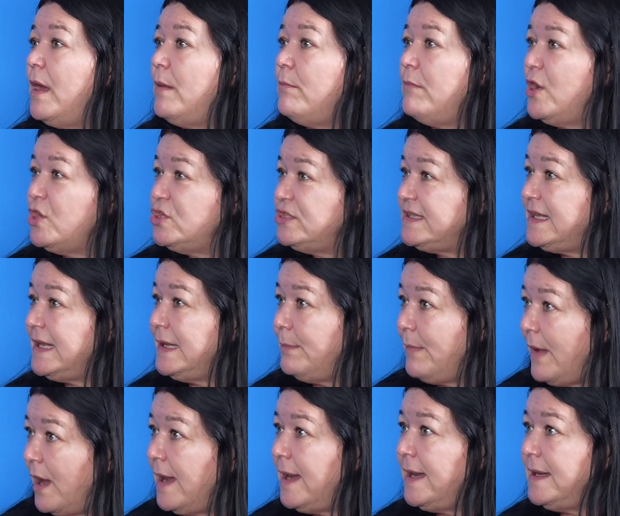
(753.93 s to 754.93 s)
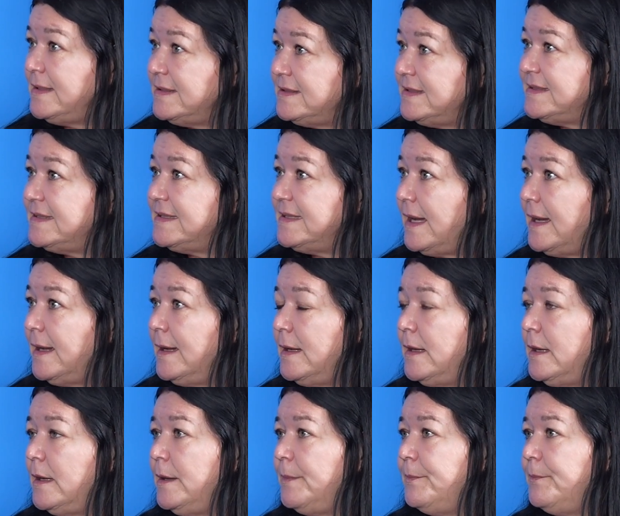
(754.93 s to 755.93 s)
Mostly mines.
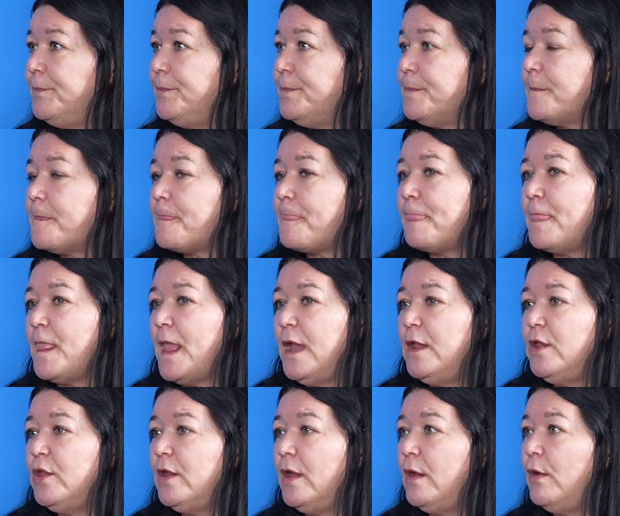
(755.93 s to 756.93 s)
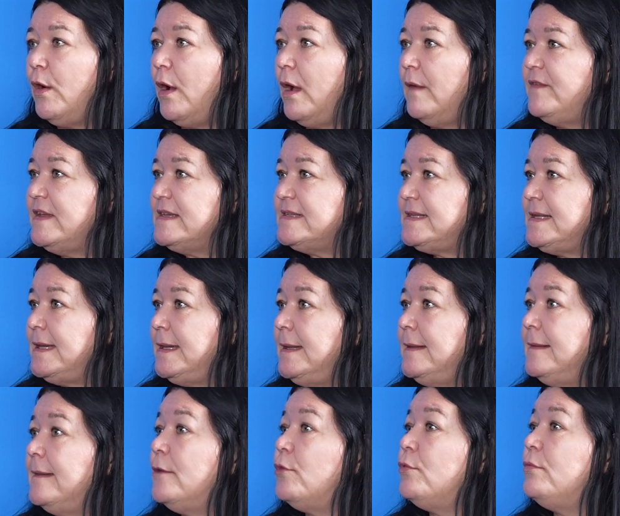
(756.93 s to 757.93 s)
Obviously
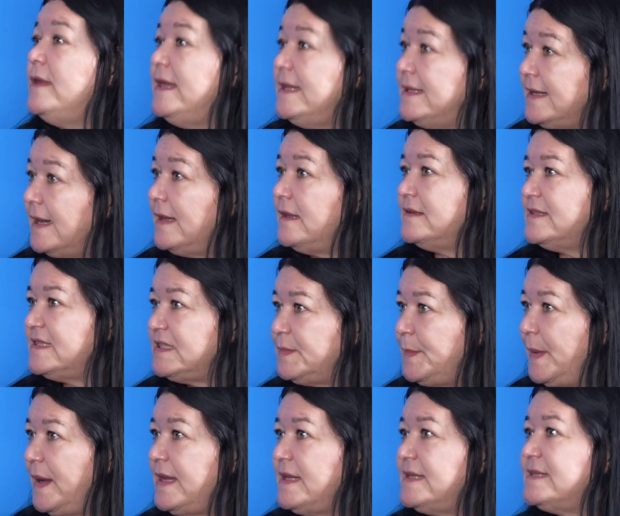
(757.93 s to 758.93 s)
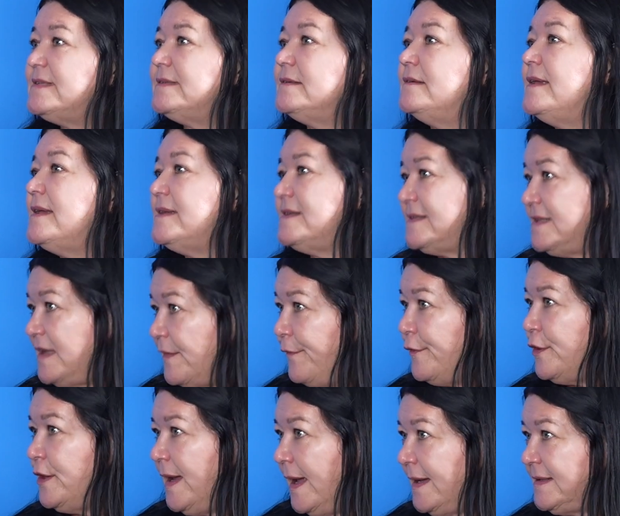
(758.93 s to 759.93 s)
in the retail space, there's
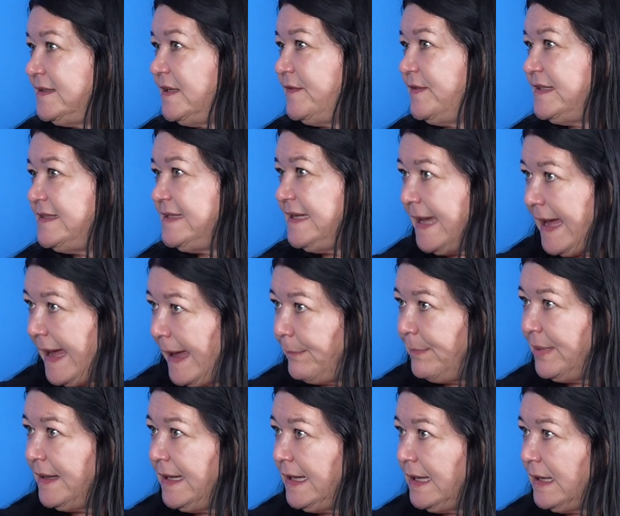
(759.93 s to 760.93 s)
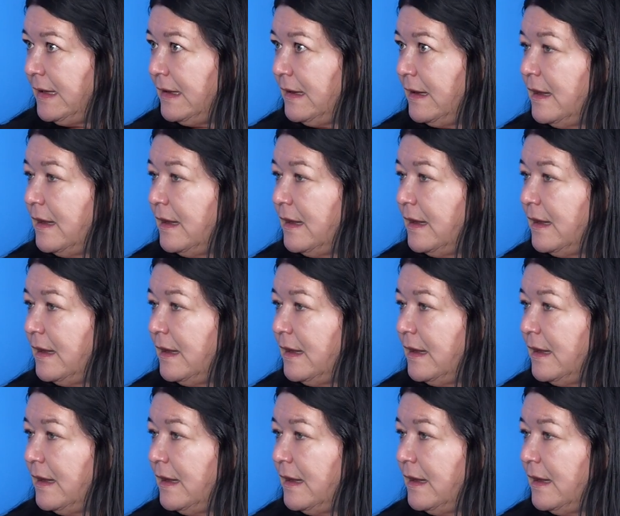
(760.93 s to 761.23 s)
different activity happening.